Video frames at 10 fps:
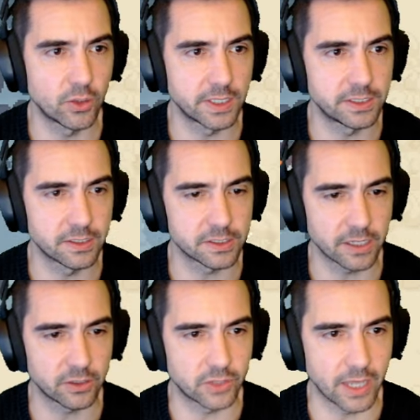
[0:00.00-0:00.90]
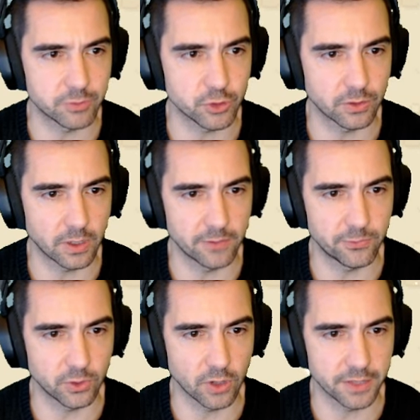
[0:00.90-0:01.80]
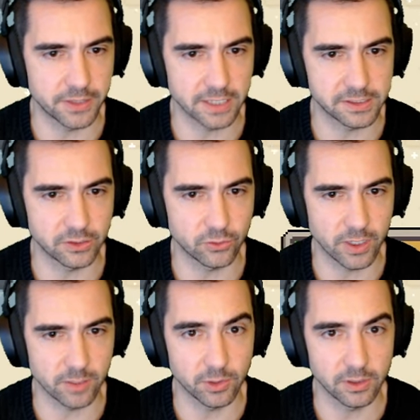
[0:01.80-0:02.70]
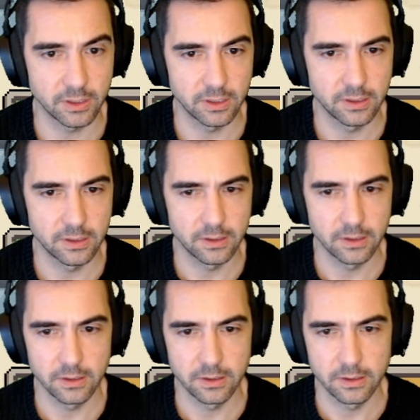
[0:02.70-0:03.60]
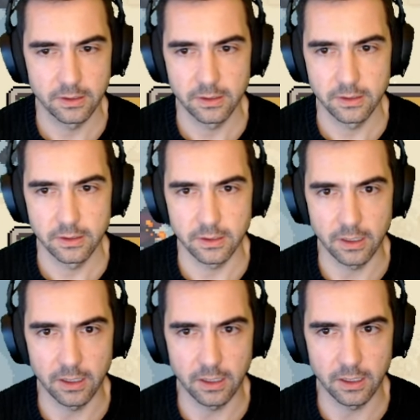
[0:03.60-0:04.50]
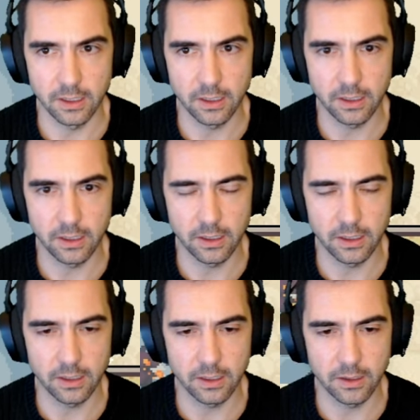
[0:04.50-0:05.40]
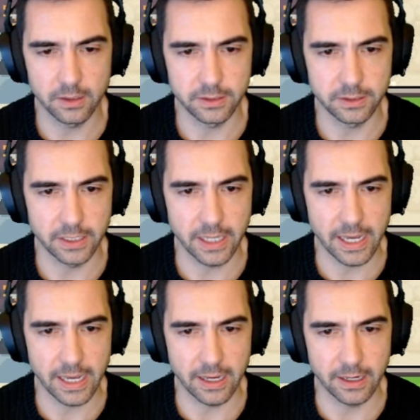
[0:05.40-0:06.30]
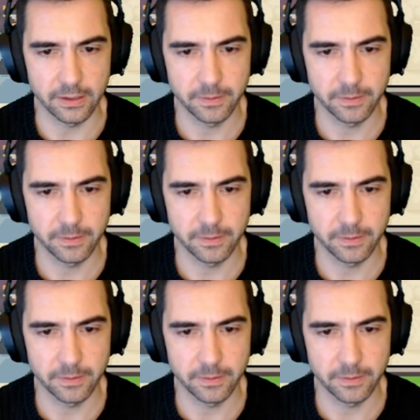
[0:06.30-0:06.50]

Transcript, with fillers: no idea this guy could capture. I forgot. That's incredible. Uh, yeah.